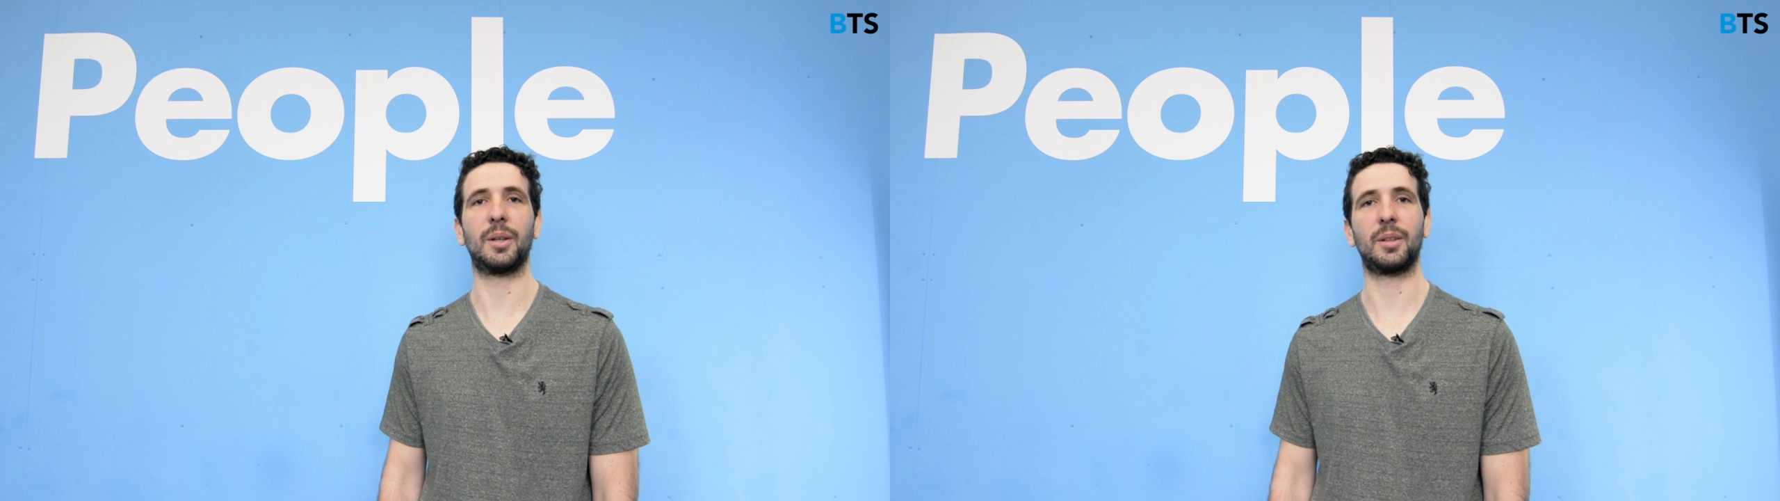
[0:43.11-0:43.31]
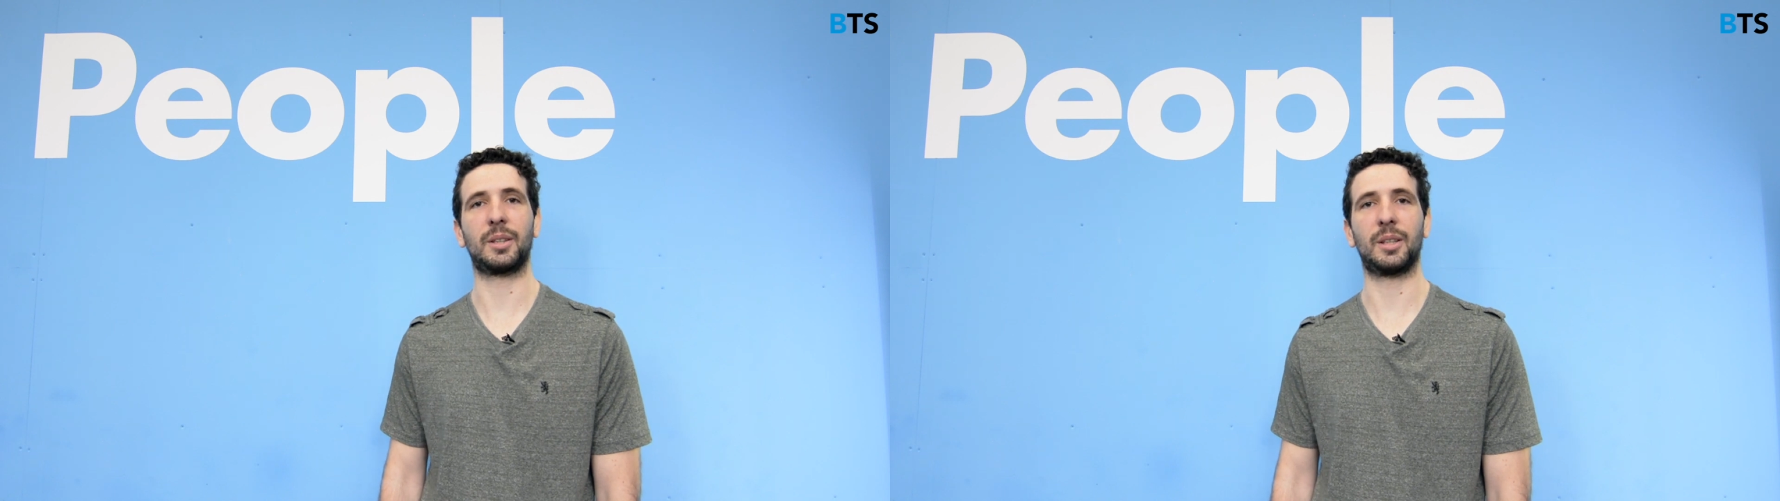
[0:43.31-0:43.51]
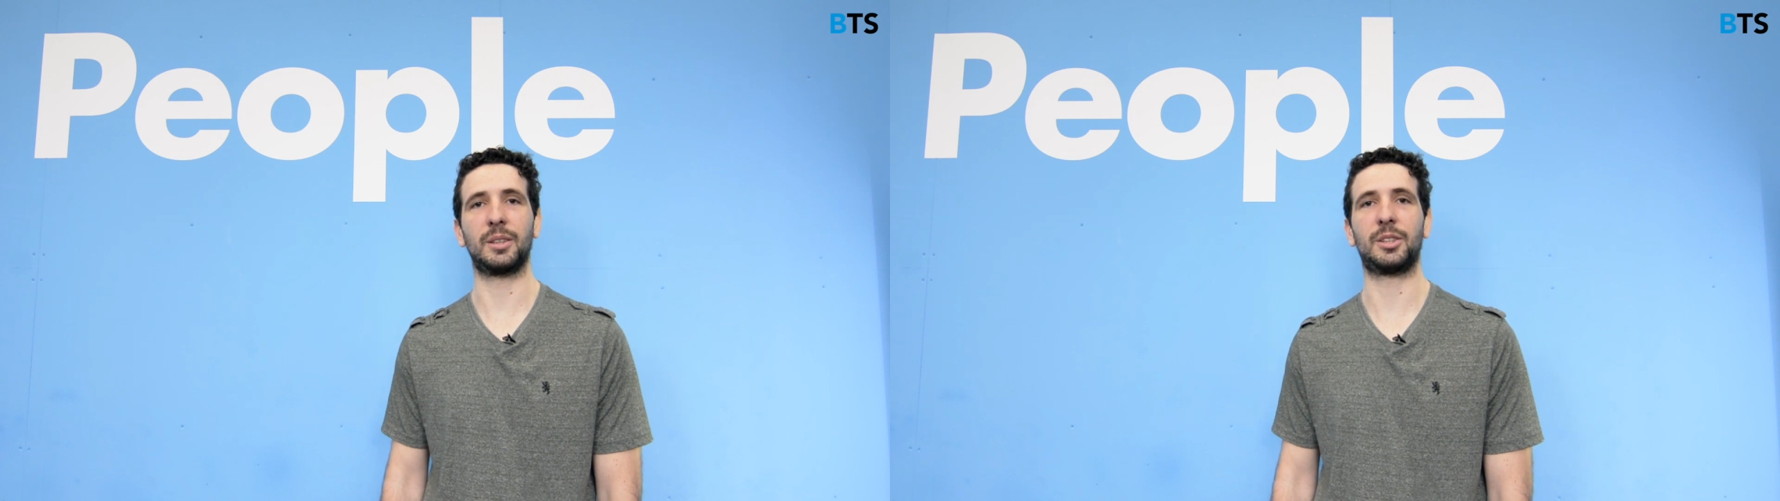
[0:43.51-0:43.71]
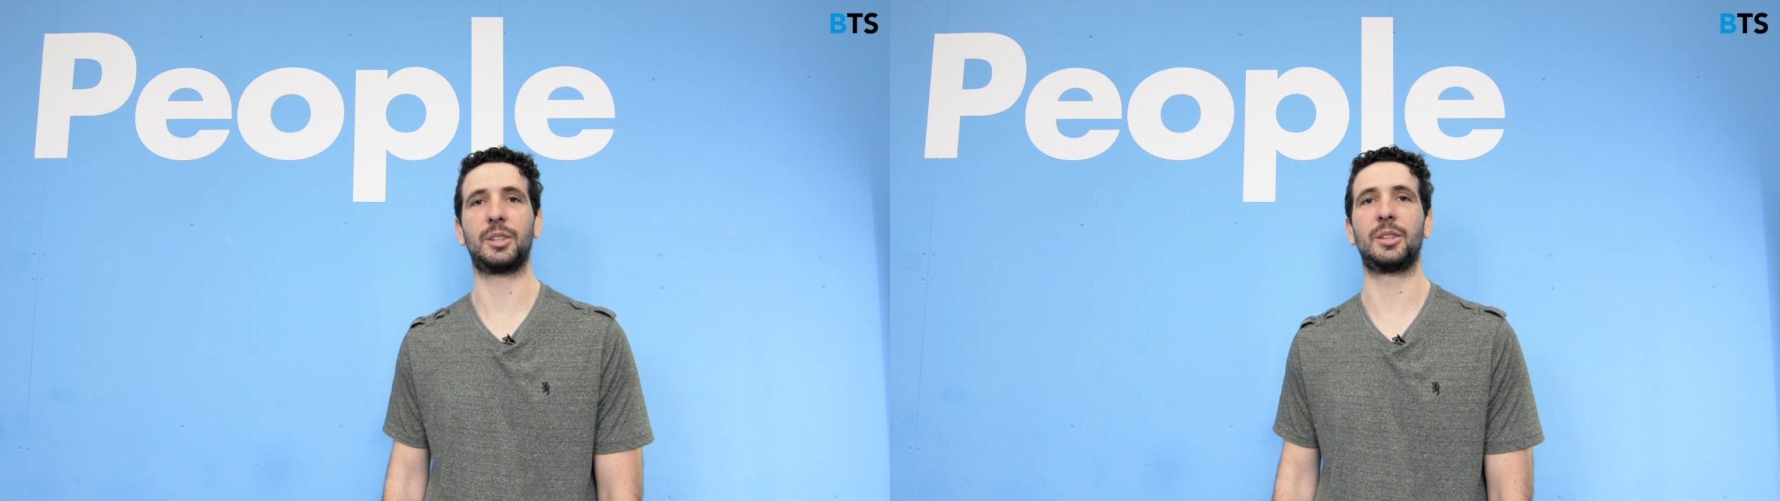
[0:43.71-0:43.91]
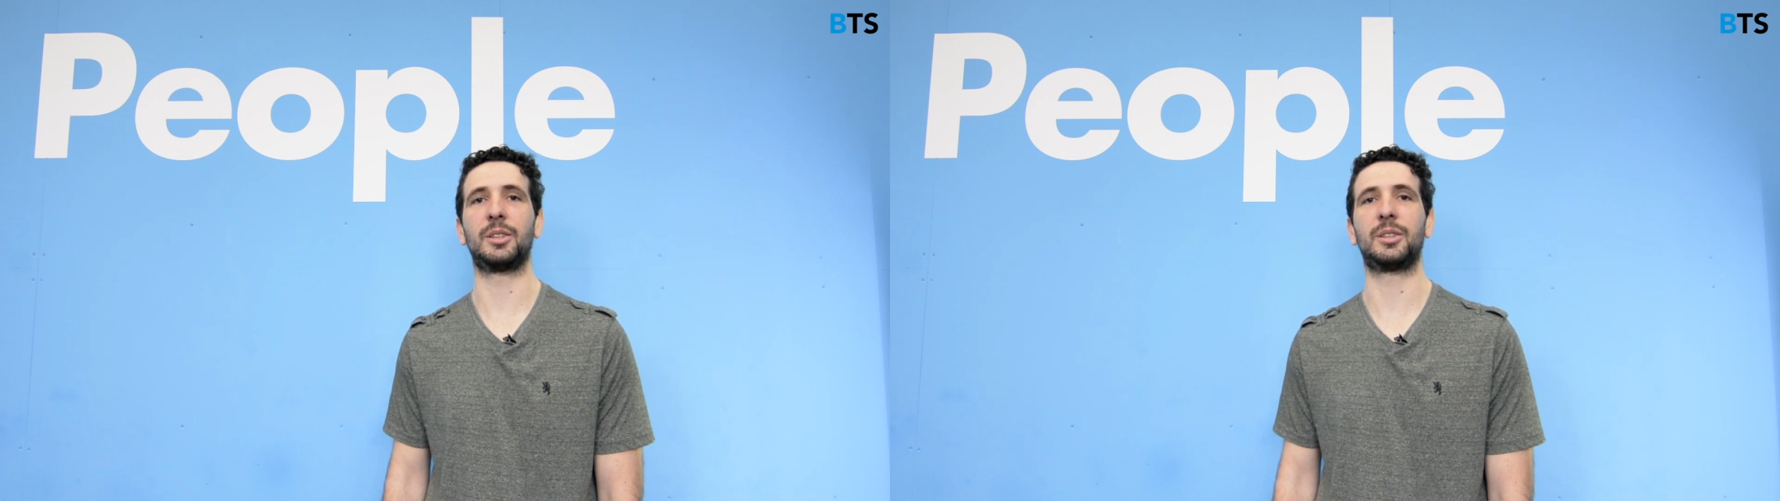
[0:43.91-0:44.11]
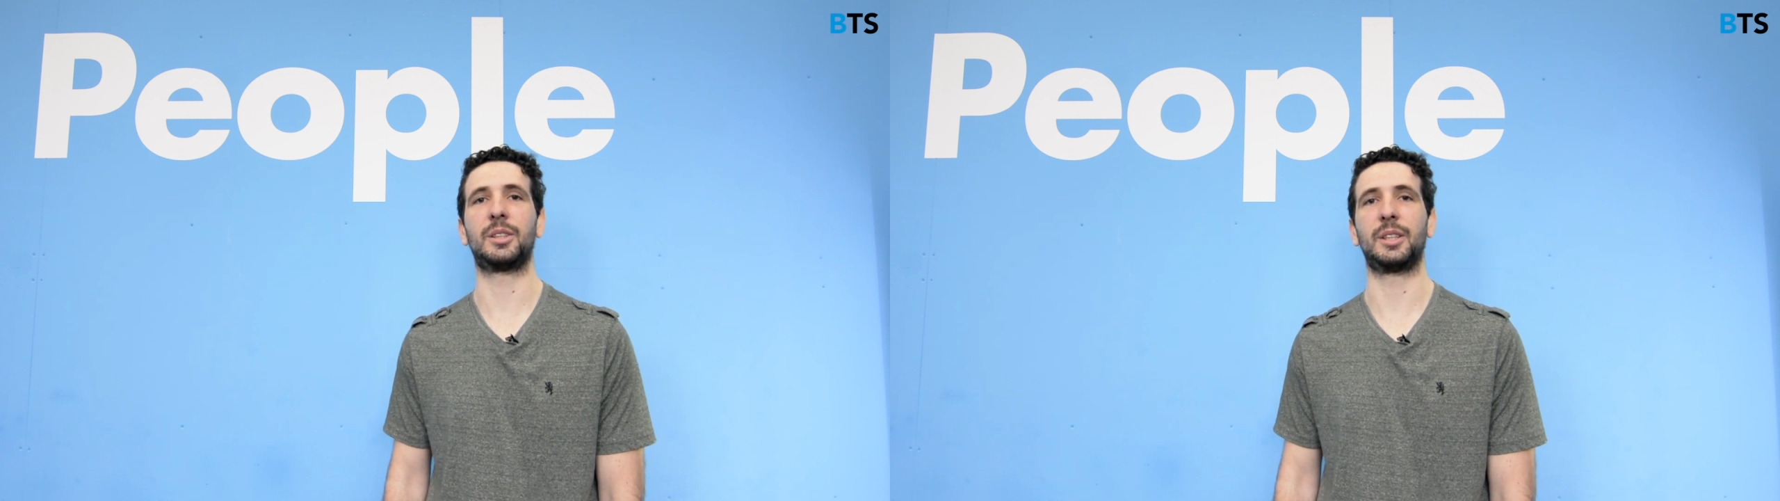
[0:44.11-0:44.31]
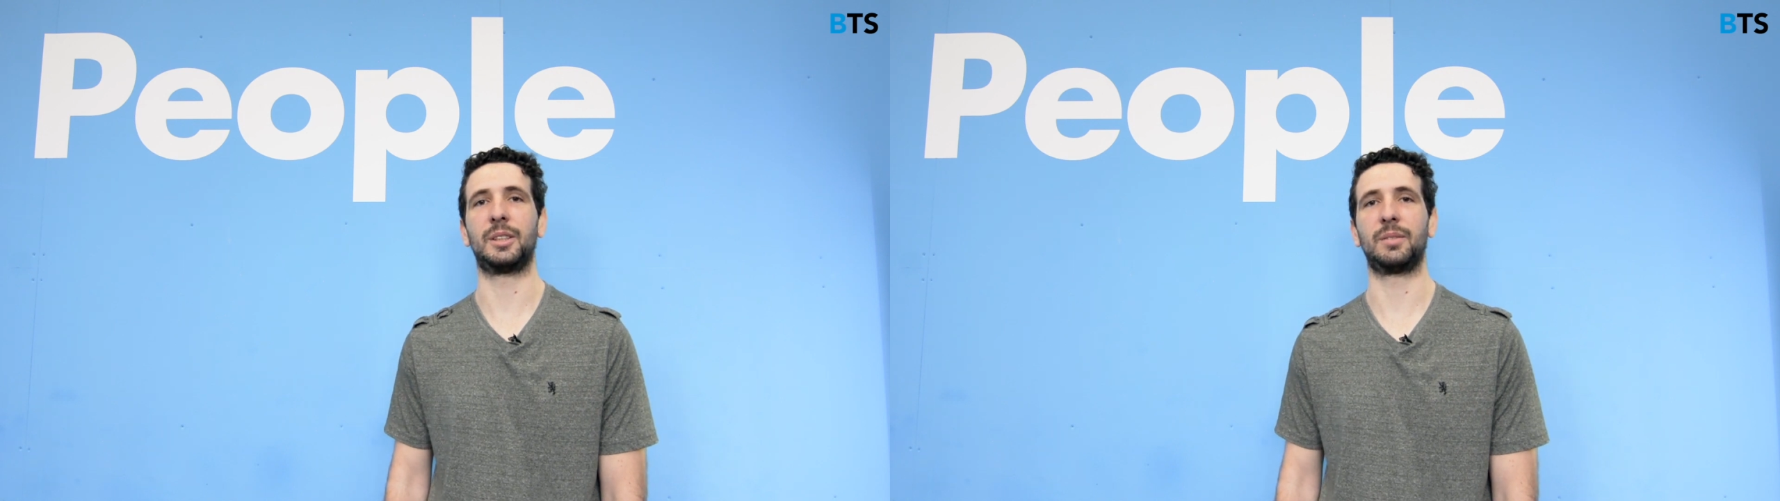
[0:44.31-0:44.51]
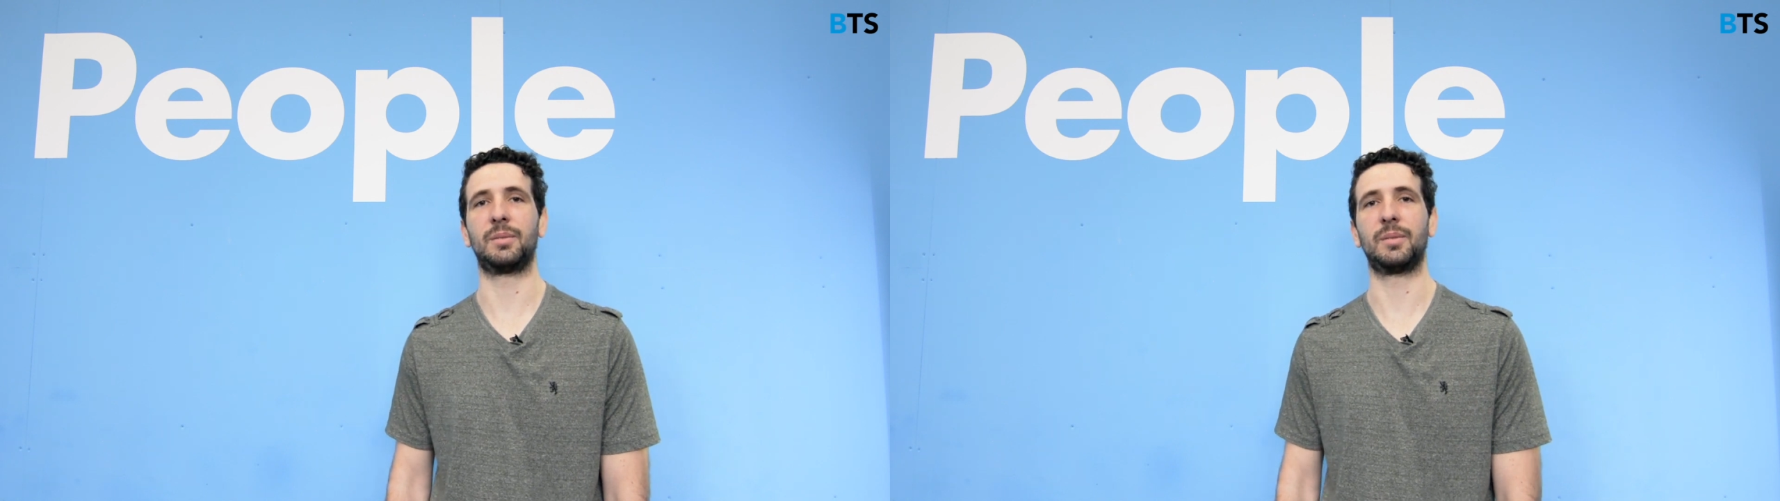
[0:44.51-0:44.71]
other cultures
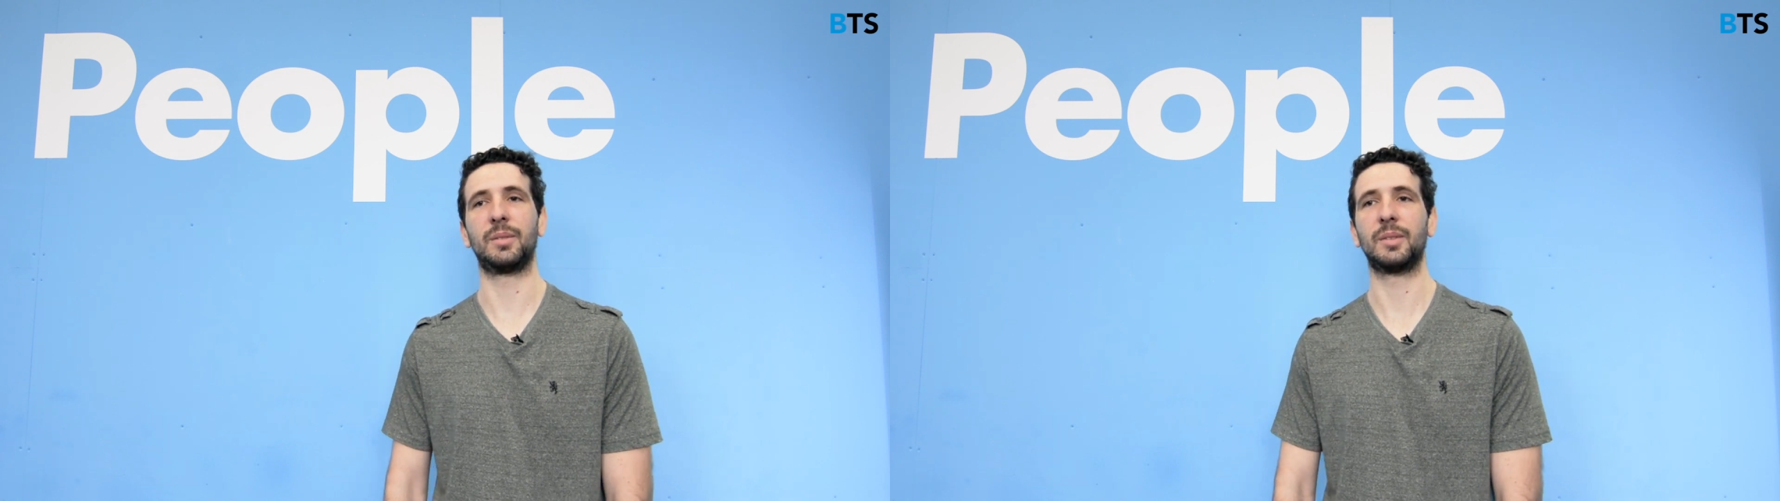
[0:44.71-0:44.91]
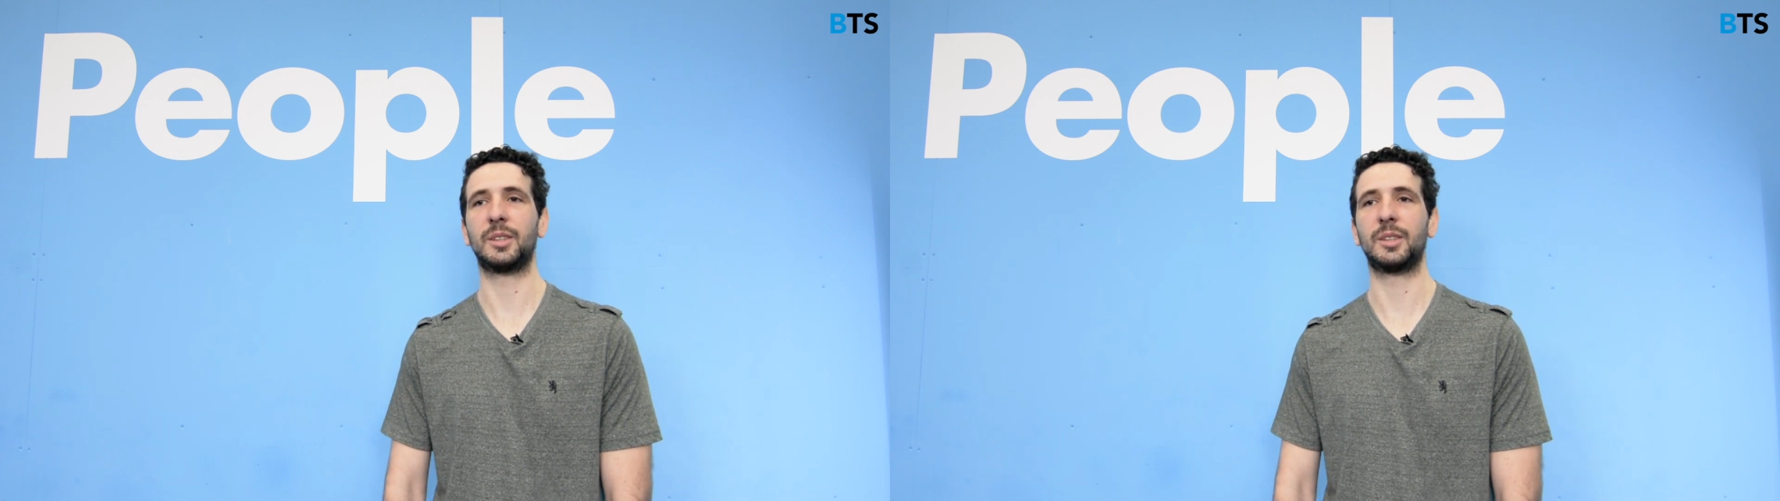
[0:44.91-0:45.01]
and